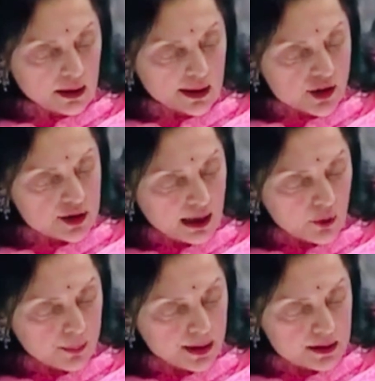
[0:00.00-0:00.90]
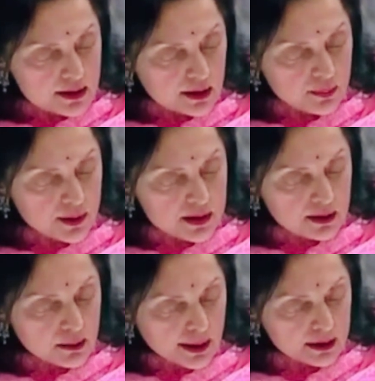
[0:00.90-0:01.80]
I shall now make a statement
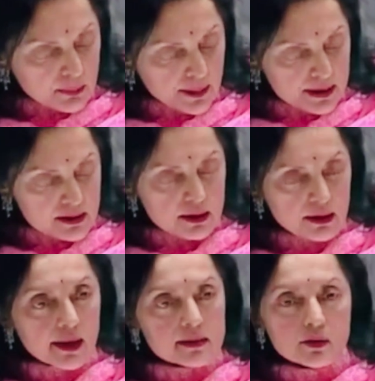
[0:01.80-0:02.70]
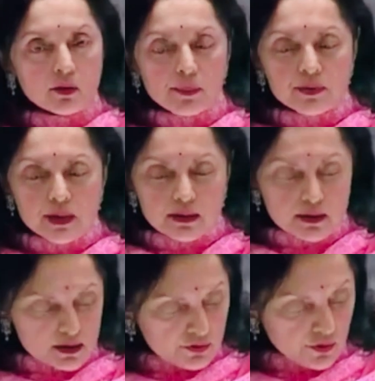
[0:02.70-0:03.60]
in my capacity as the
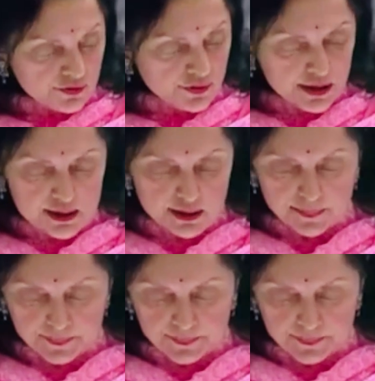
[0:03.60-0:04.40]
representative of India.